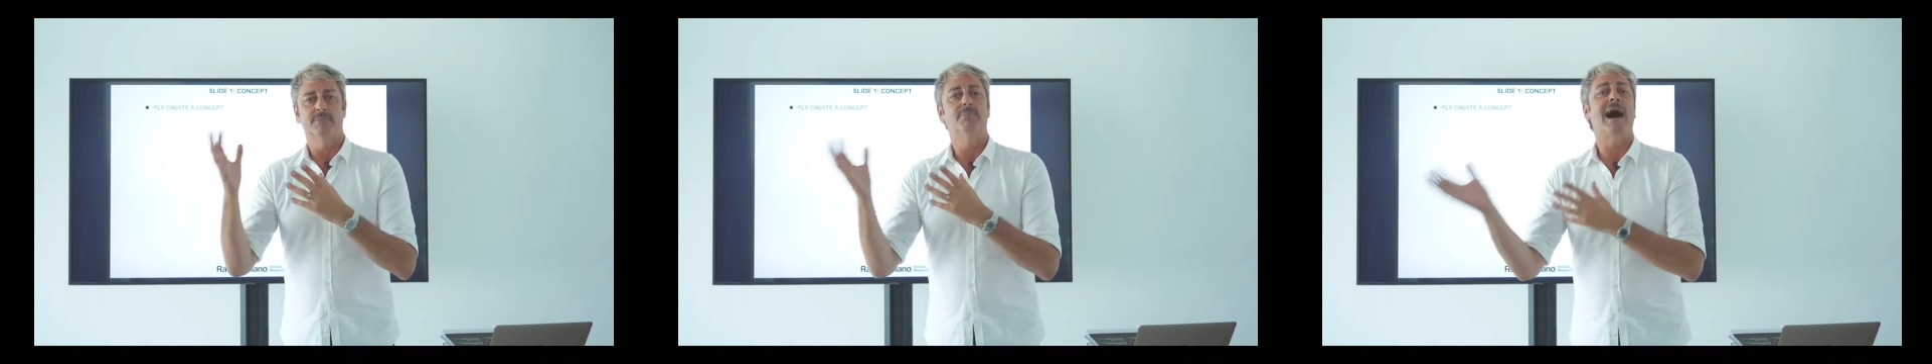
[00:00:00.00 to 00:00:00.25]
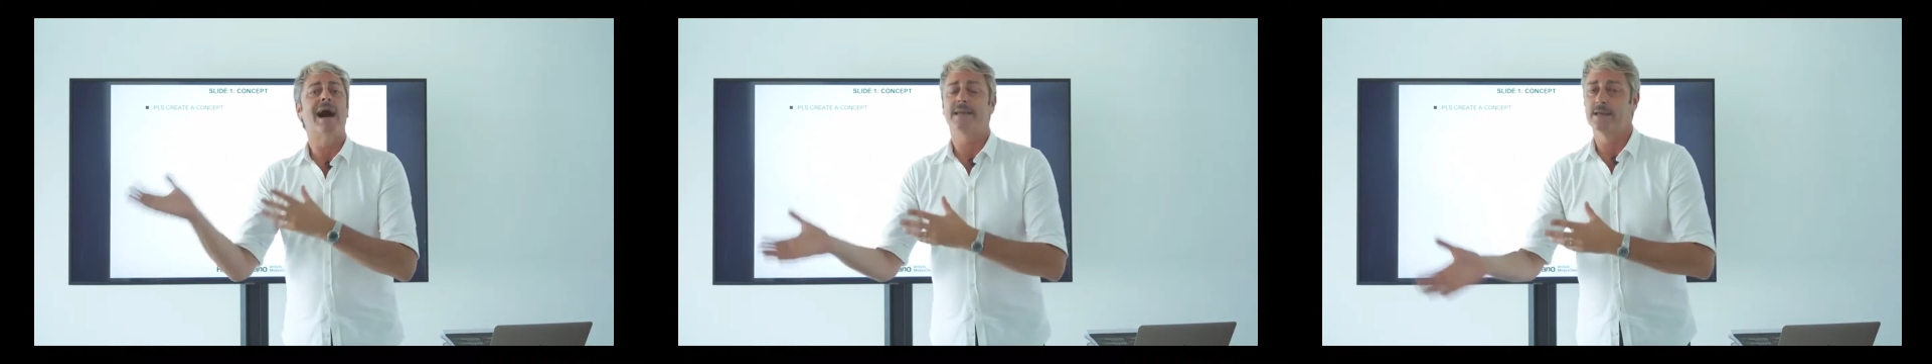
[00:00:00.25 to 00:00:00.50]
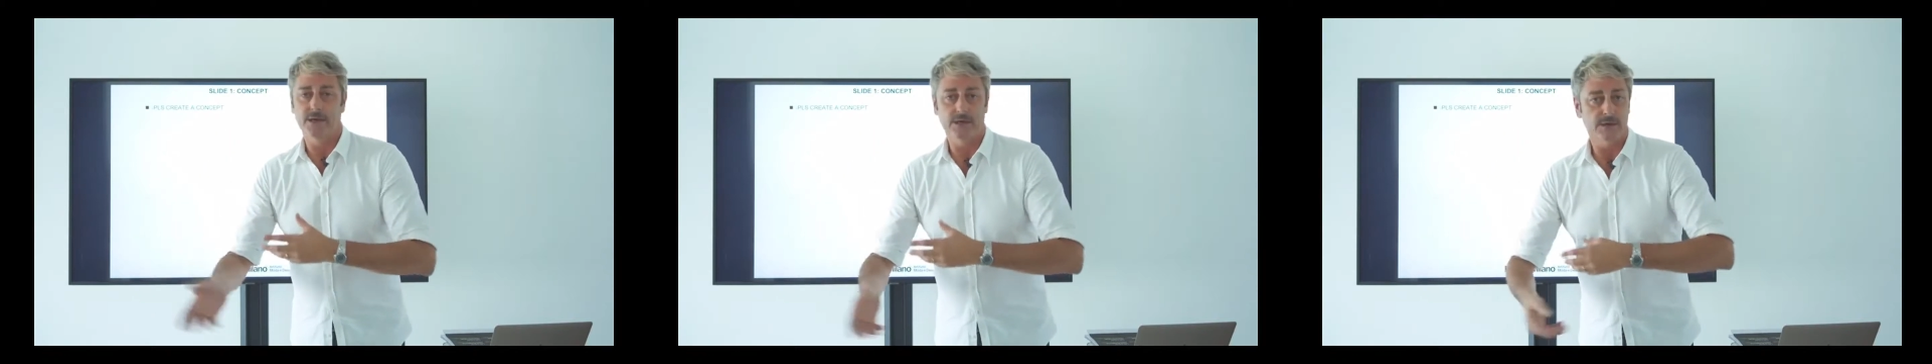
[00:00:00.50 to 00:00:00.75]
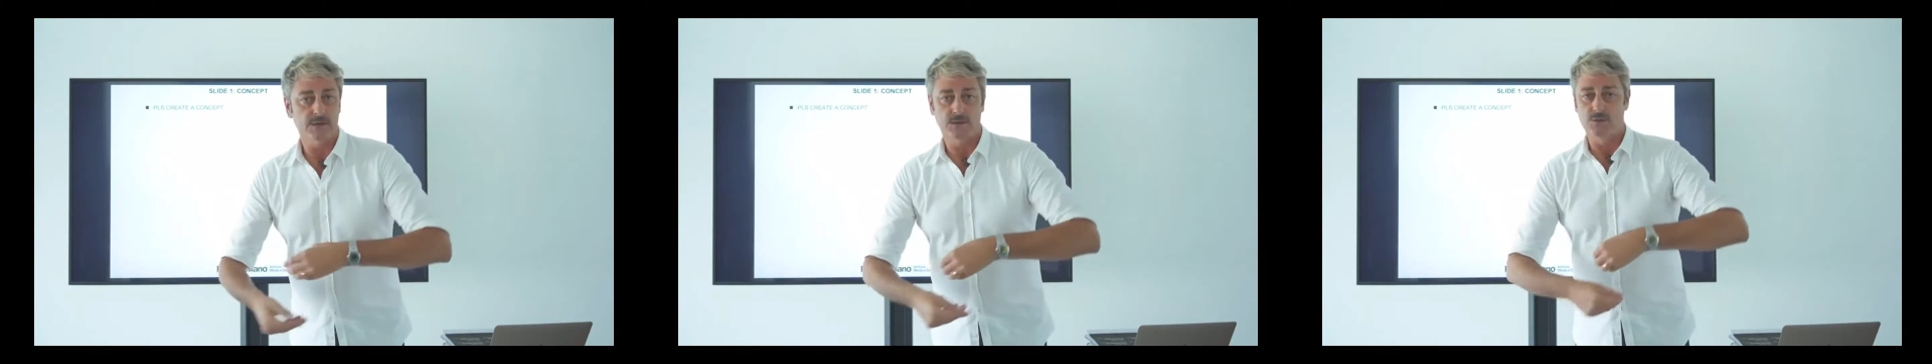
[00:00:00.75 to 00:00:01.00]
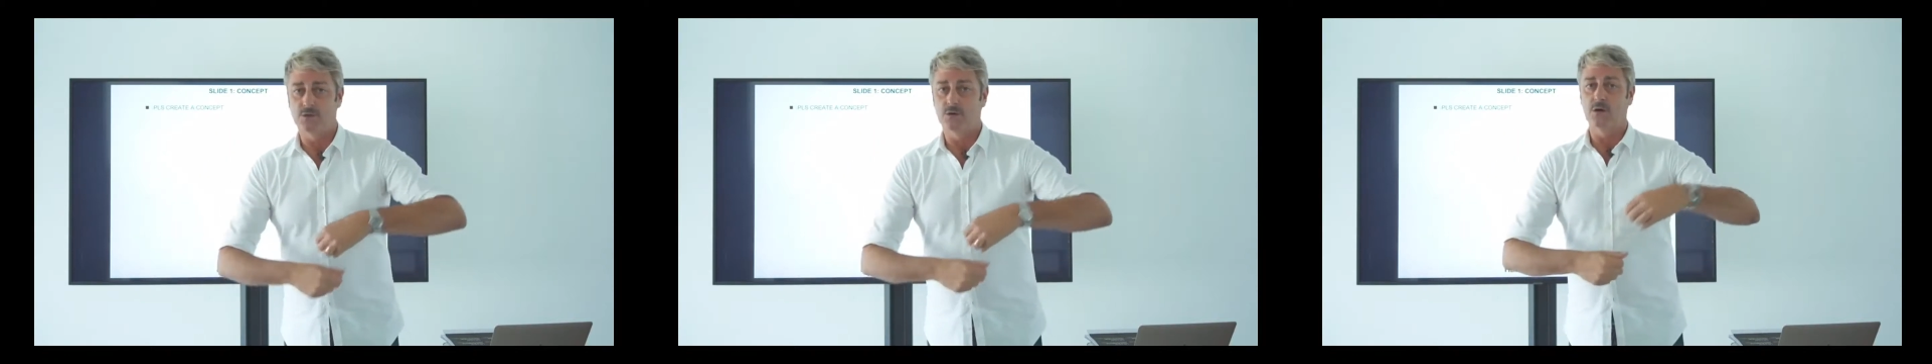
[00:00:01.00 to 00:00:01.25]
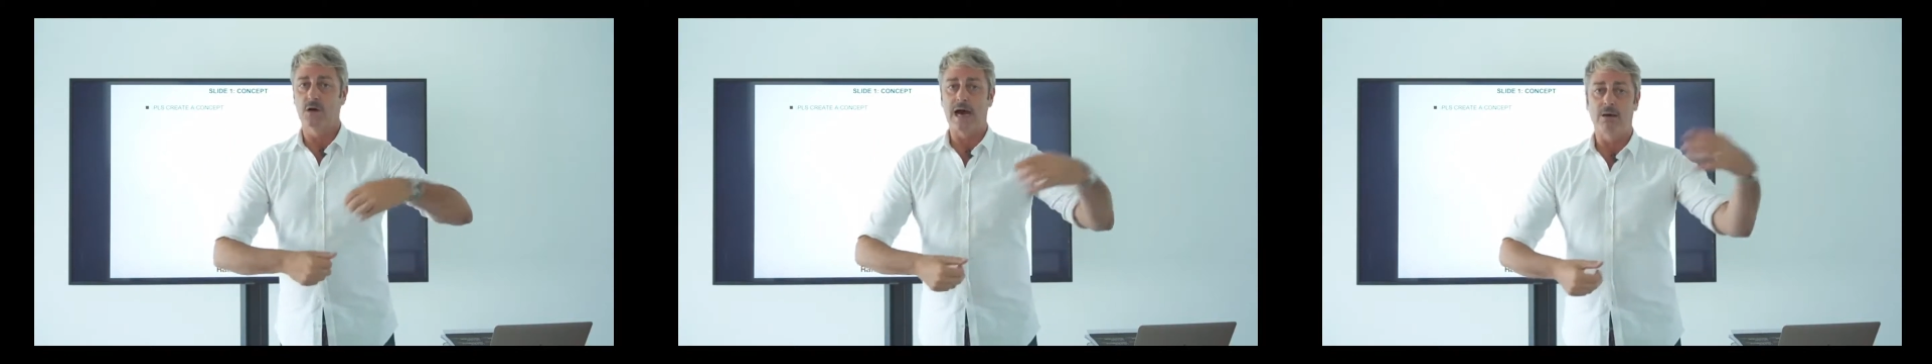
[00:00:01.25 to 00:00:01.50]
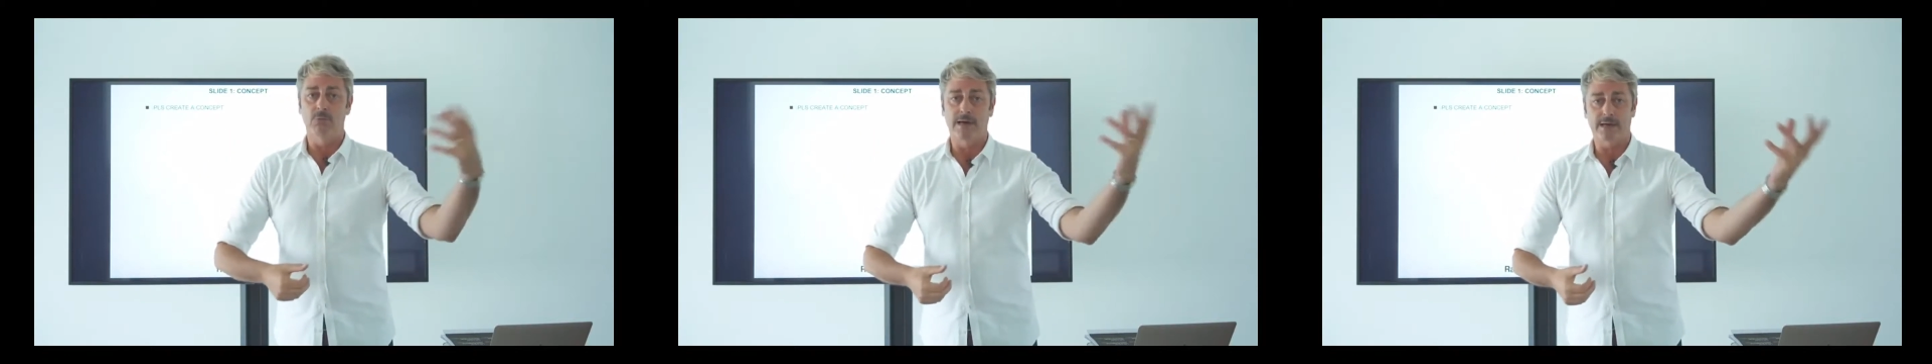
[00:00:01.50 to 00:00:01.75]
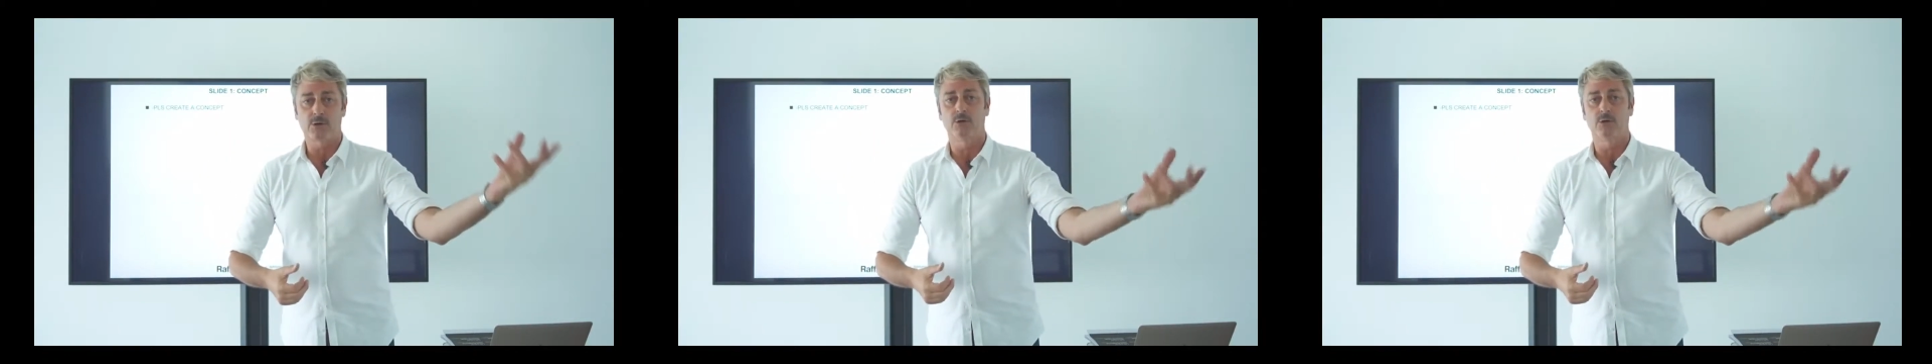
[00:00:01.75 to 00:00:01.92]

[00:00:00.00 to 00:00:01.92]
buyers or our